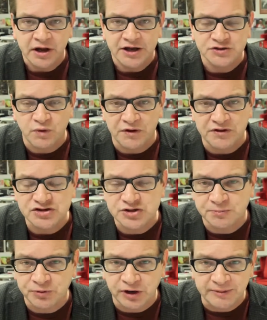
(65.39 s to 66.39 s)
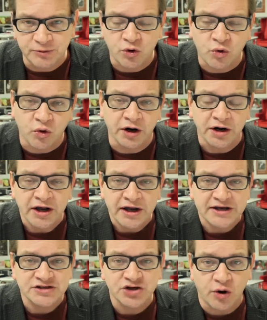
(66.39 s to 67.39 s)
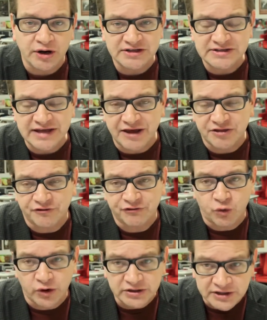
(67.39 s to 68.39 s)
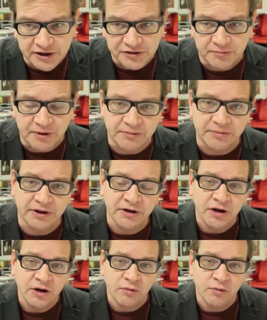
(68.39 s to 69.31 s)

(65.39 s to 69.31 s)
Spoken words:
is when the Supreme Court is going to take the 14th Amendment